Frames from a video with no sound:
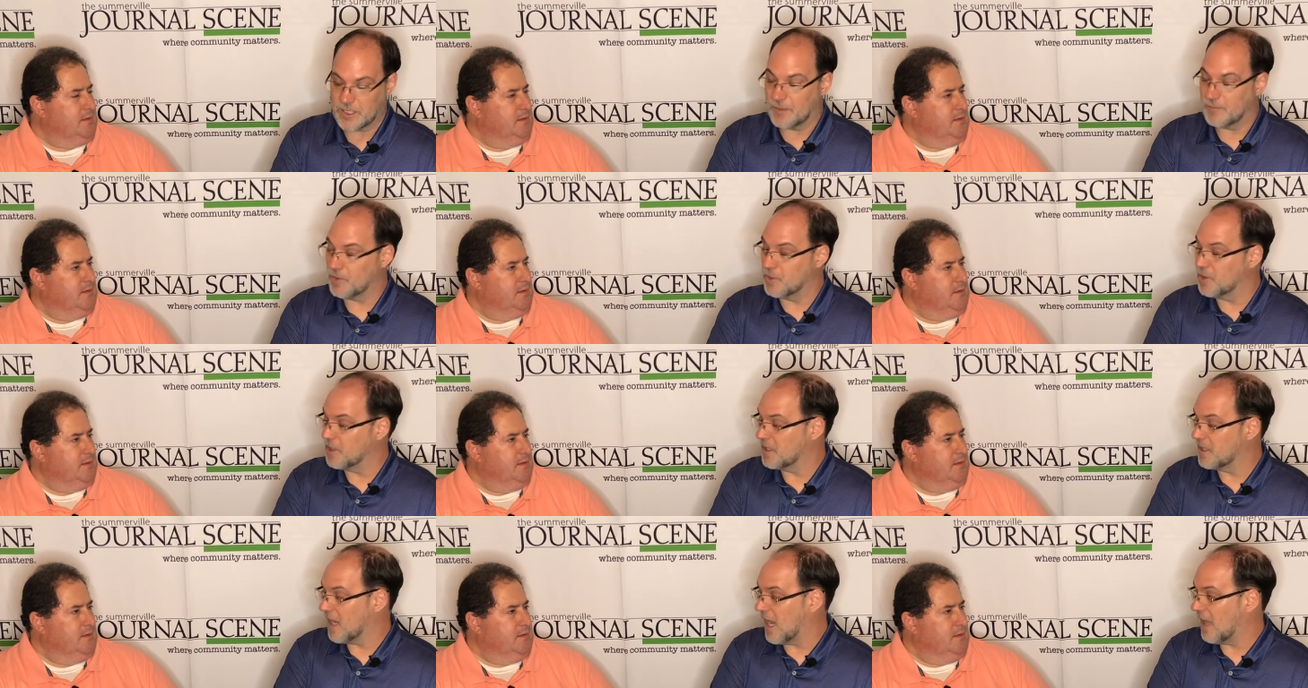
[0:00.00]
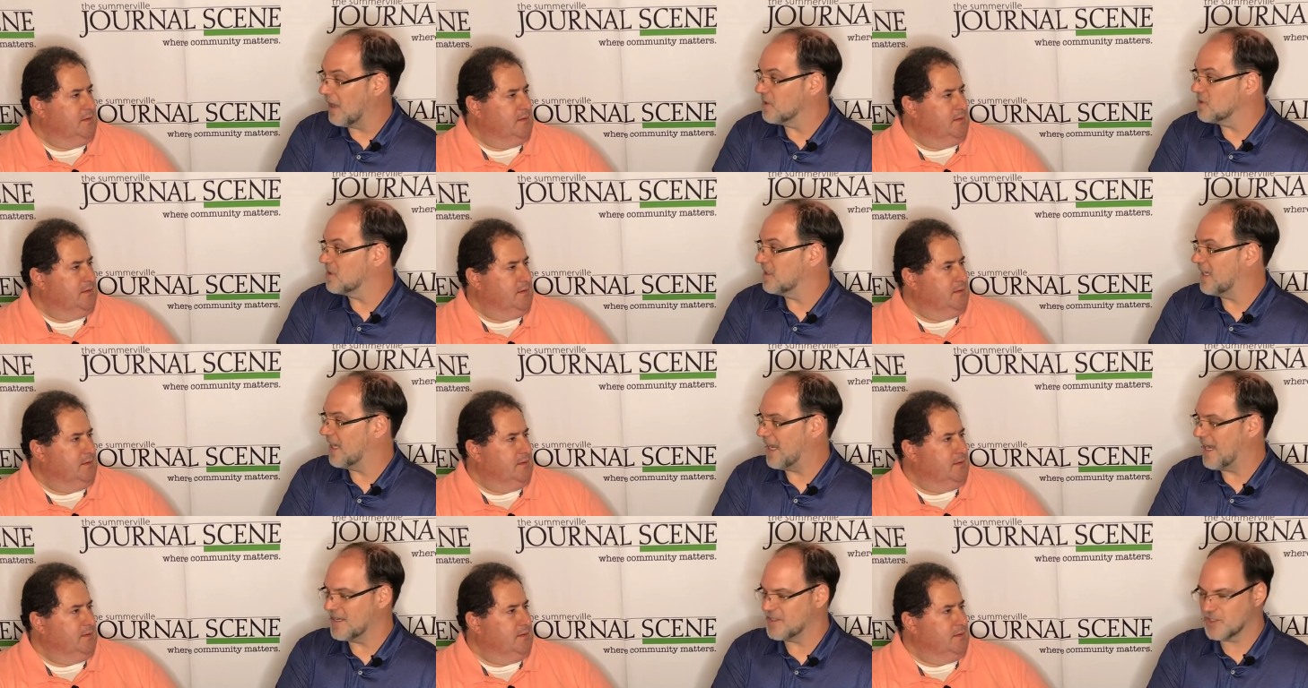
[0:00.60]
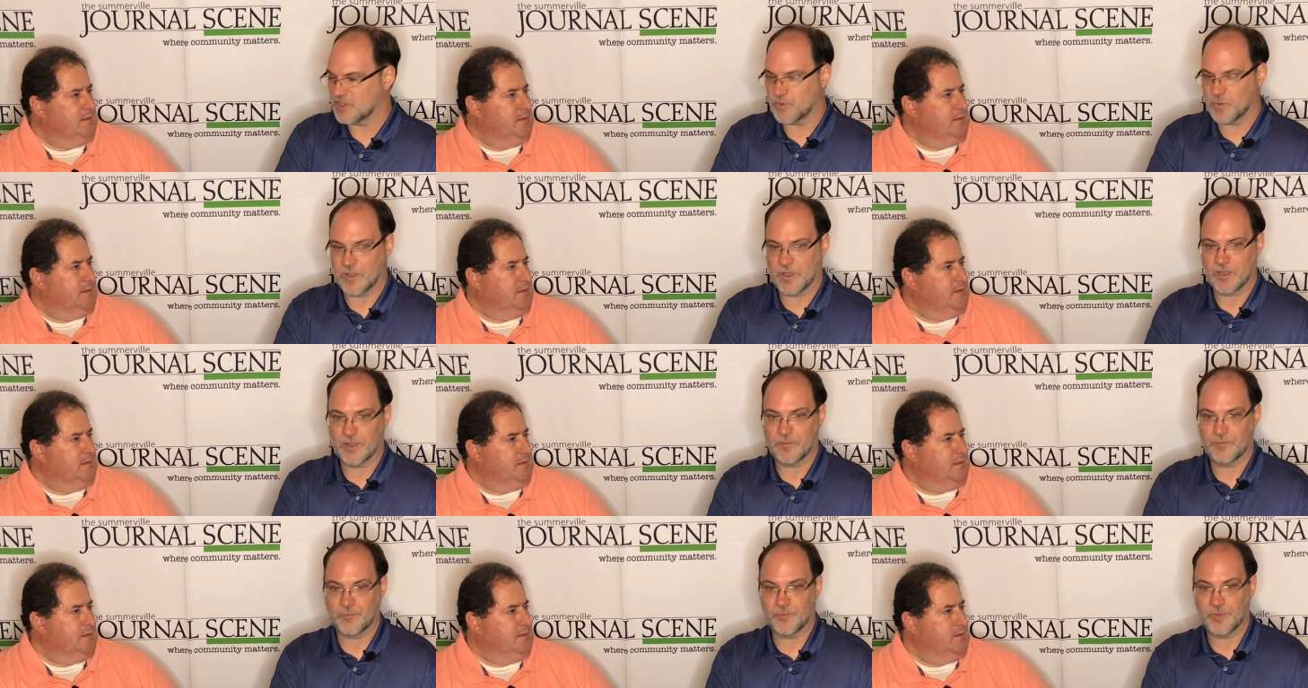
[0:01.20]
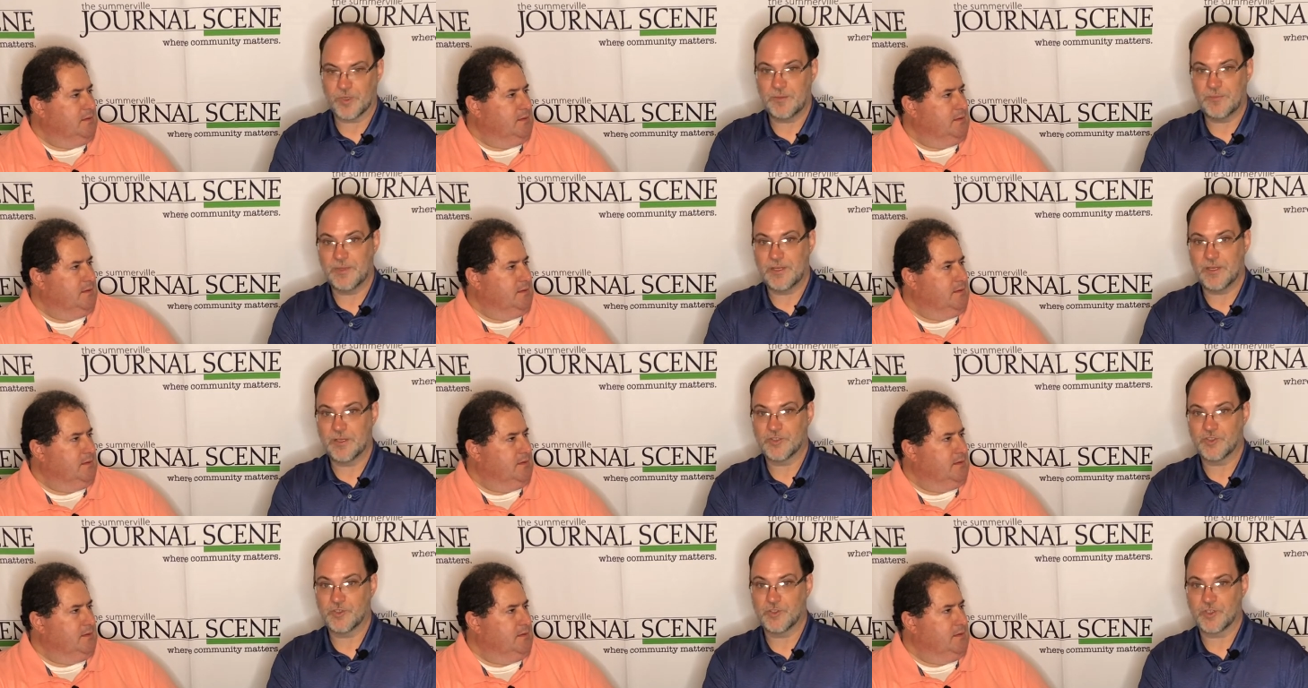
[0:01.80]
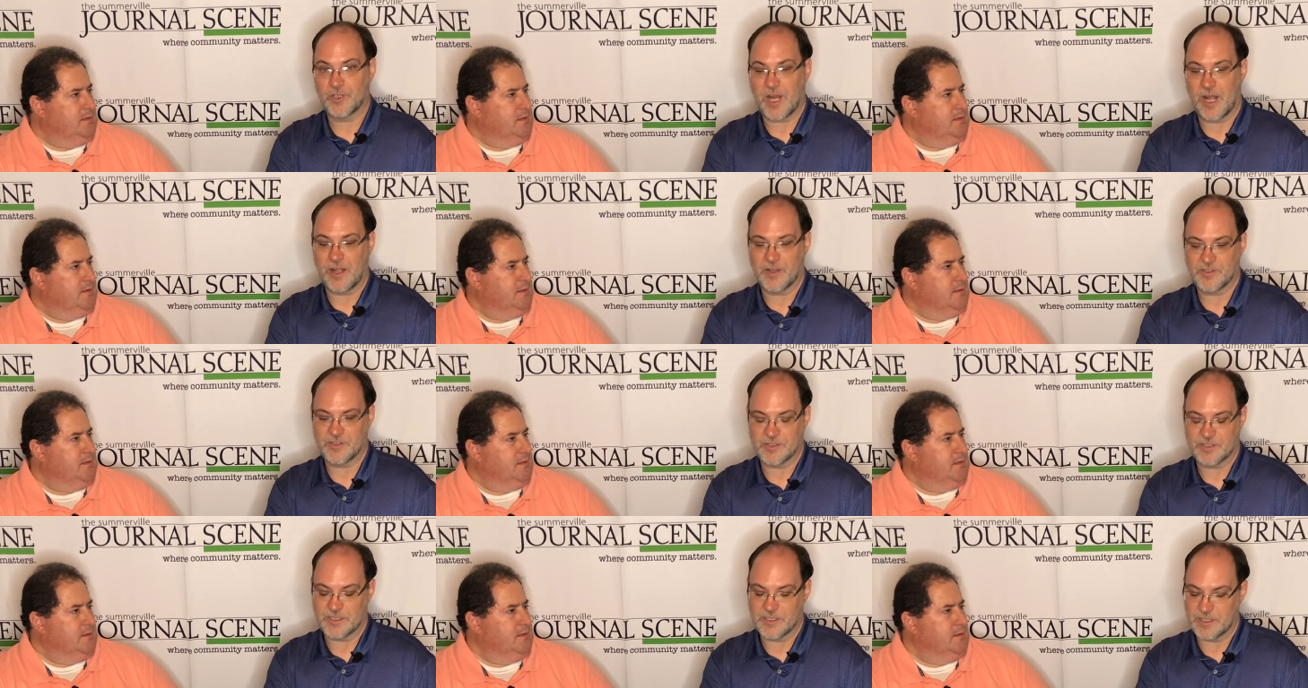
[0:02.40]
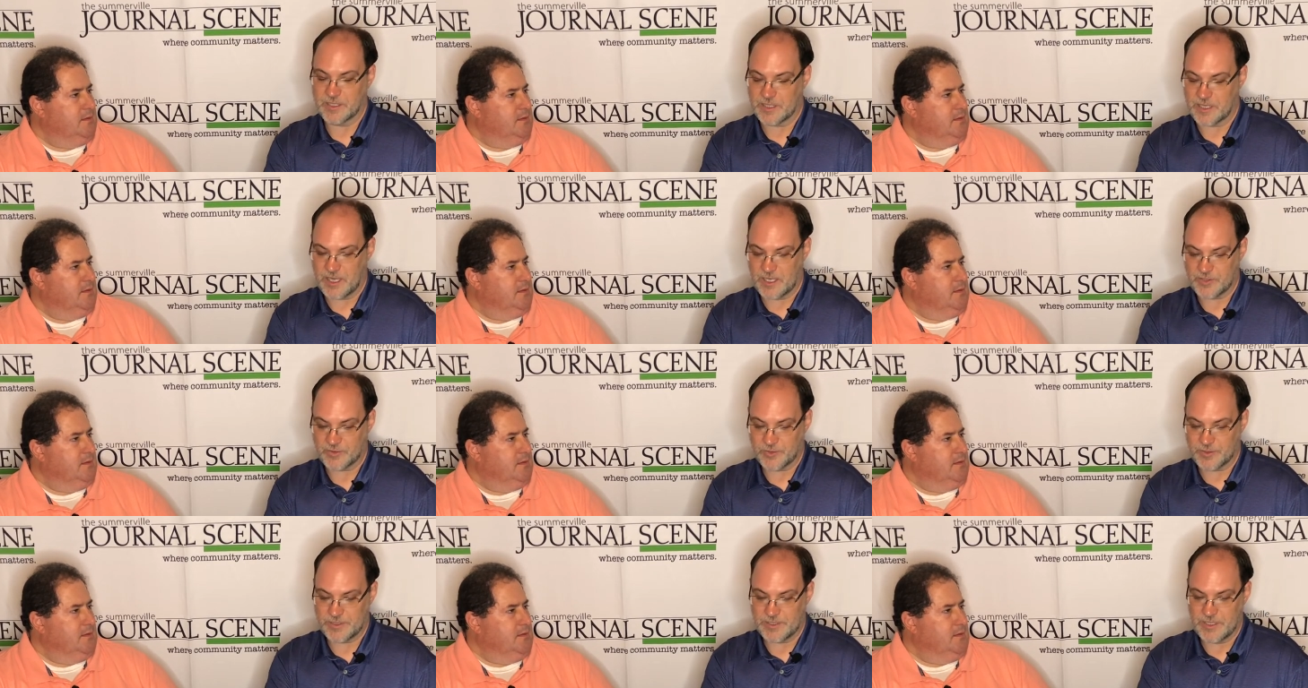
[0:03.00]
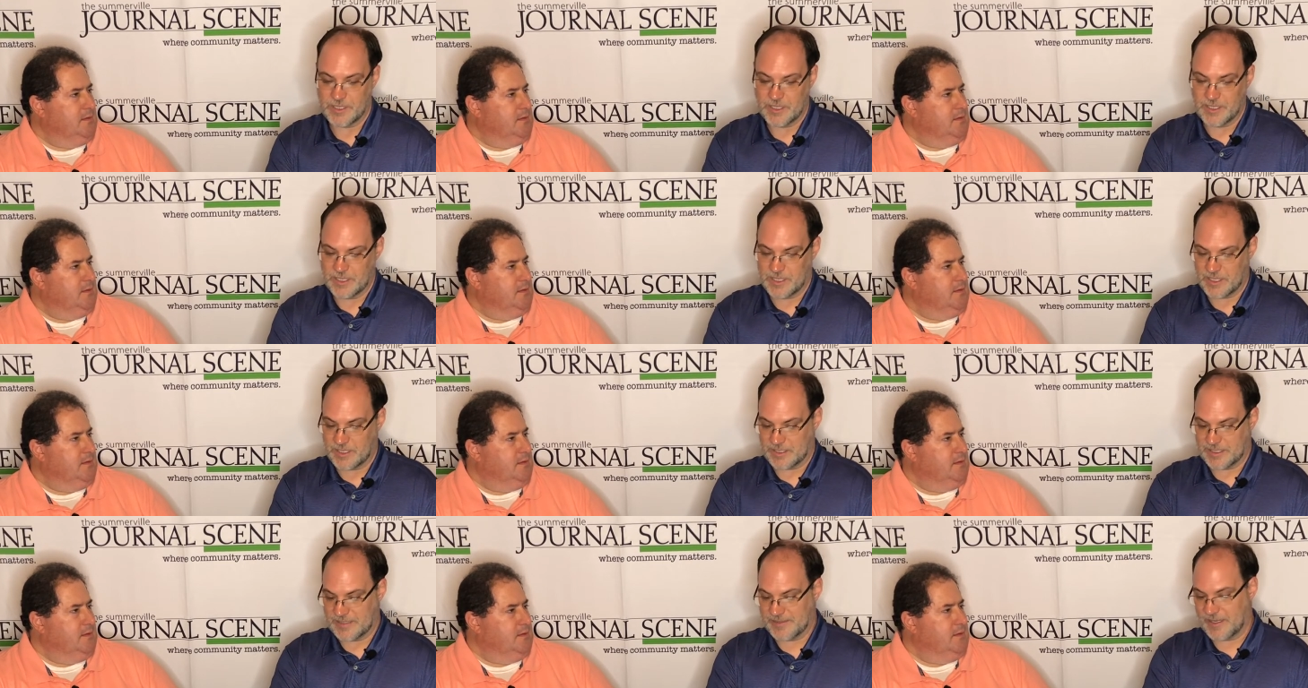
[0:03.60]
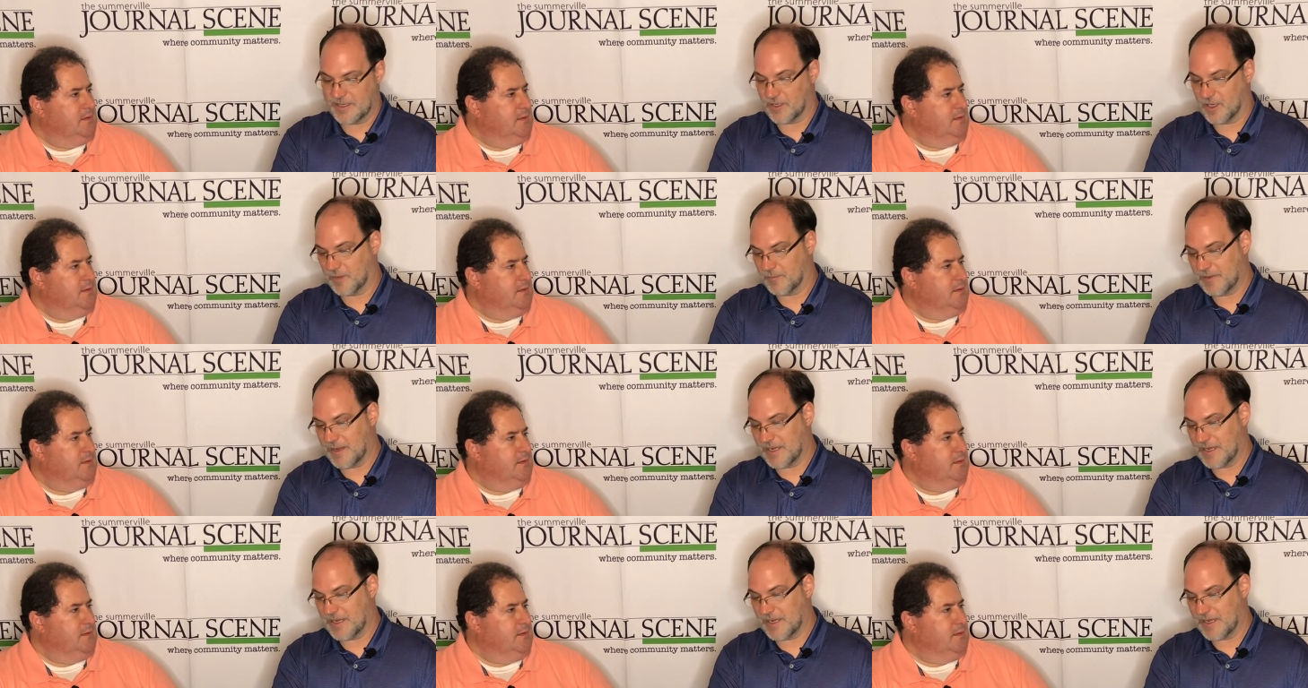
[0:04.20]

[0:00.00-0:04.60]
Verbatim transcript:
Speaker 1: community college in Kansas, one of the premier junior colleges in the country. Again, that young